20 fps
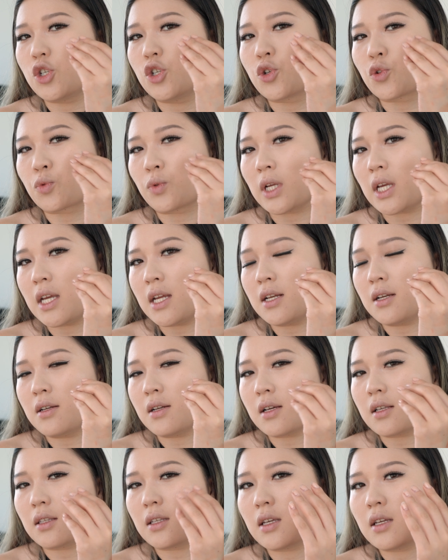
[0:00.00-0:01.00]

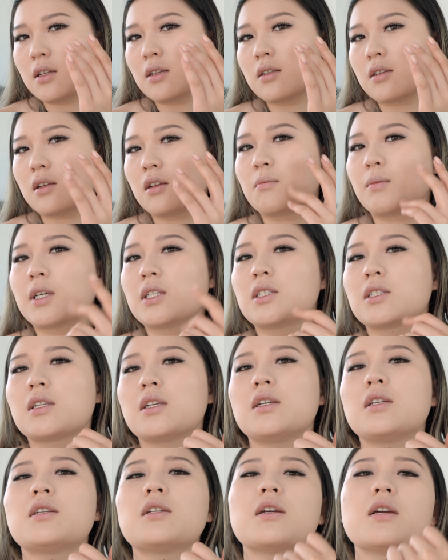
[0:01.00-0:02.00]
green tint in my
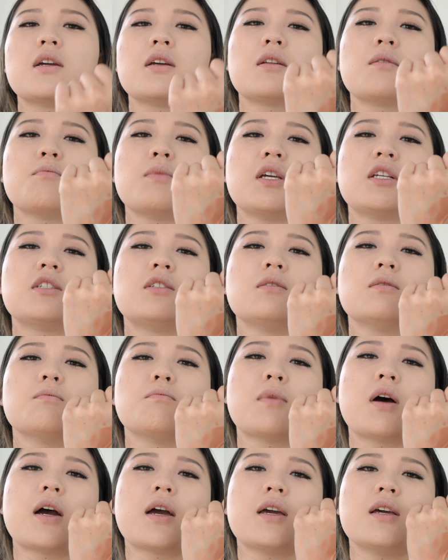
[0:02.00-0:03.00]
skin, and it makes
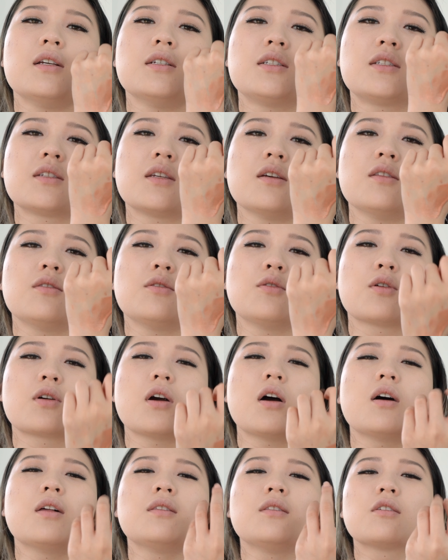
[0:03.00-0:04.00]
my skin look
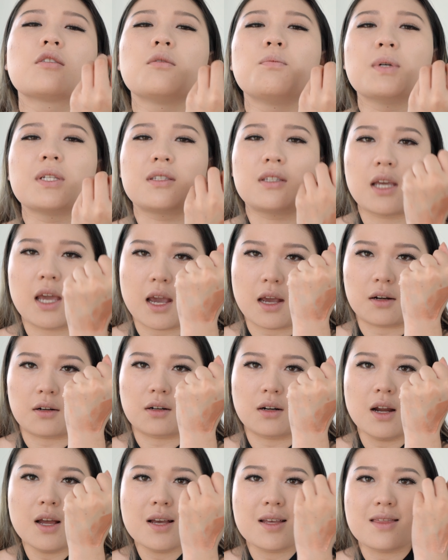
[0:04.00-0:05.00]
a little bit
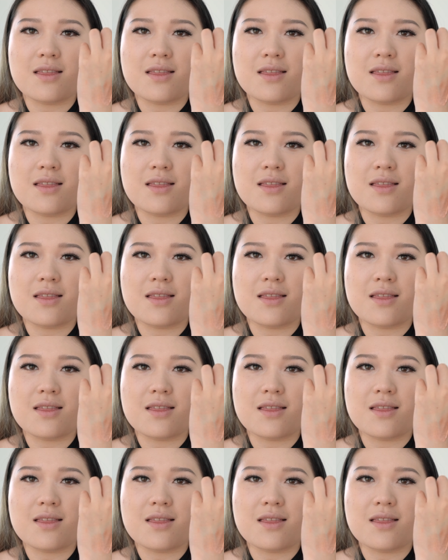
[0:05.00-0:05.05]
tanner.